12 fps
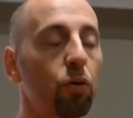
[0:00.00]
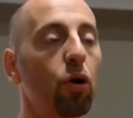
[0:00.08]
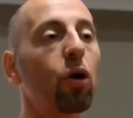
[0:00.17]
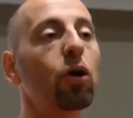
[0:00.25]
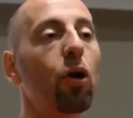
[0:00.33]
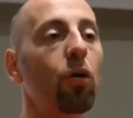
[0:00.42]
You
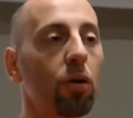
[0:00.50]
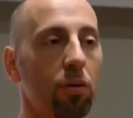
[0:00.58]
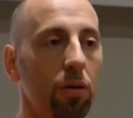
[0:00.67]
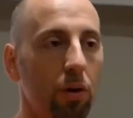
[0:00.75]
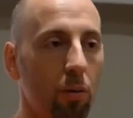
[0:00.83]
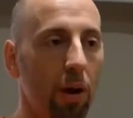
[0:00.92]
no longer
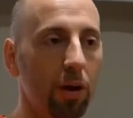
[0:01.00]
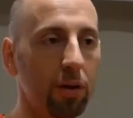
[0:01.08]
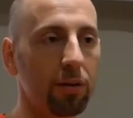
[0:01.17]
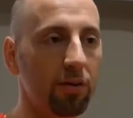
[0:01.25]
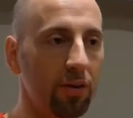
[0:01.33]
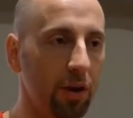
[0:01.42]
require
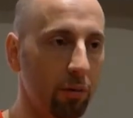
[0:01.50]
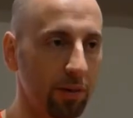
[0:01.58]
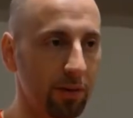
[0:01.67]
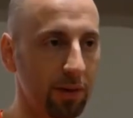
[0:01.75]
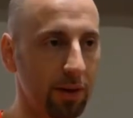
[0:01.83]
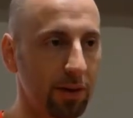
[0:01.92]
the
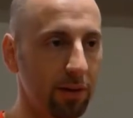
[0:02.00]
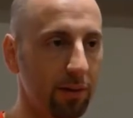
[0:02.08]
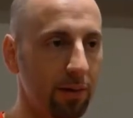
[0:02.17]
sequencing.